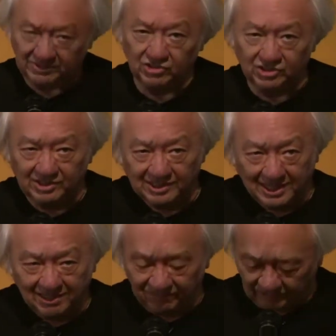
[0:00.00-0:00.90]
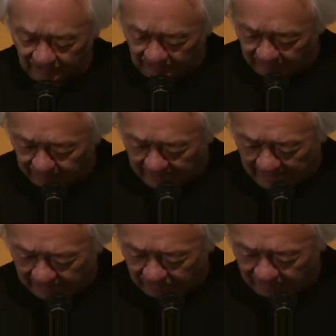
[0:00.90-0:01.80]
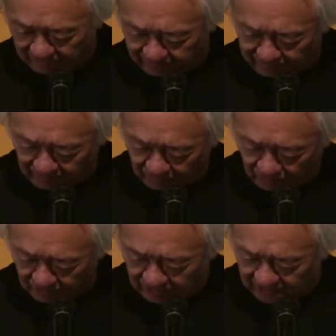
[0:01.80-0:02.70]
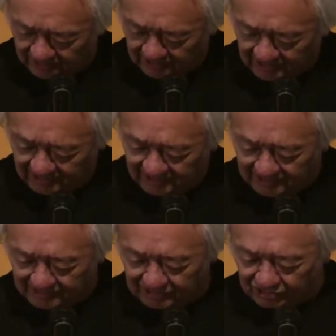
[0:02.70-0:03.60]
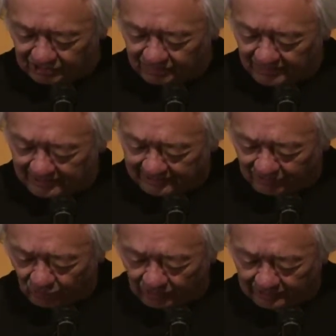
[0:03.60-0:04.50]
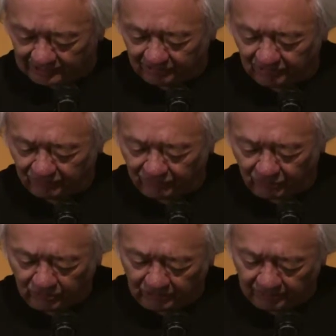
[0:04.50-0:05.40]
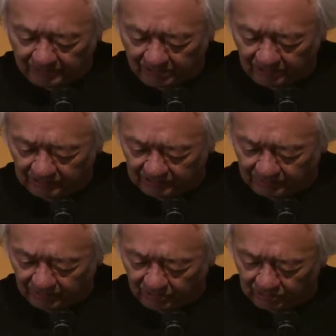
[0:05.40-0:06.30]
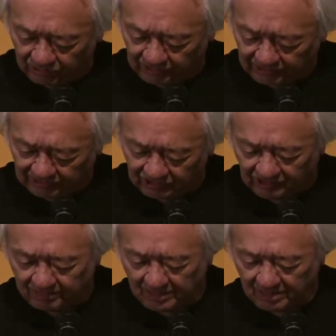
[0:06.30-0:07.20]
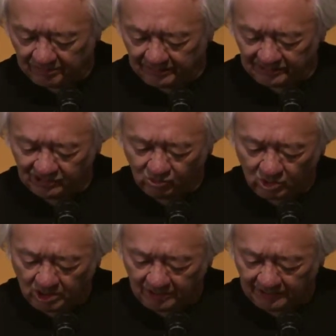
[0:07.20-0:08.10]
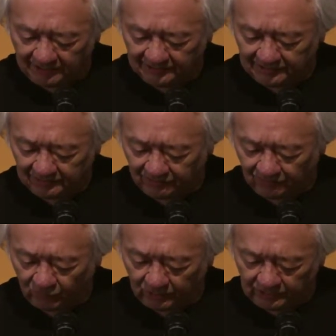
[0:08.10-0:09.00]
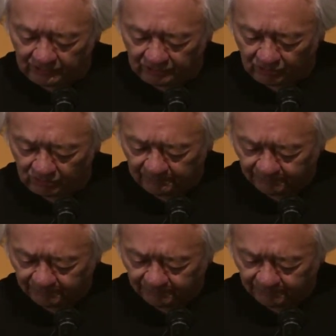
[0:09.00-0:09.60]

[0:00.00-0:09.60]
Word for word: just a kind of a little background of Motherwell, in addition to making works that referred to poets and poetry, such as Mallarmé's Swan in 1942,